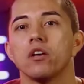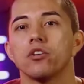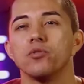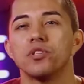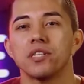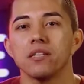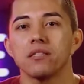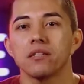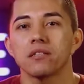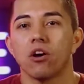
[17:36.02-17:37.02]
You'd see
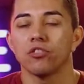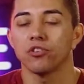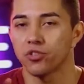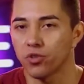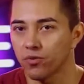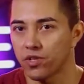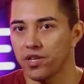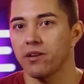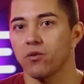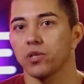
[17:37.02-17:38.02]
this on the server
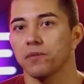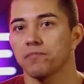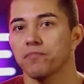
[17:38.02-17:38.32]
side only.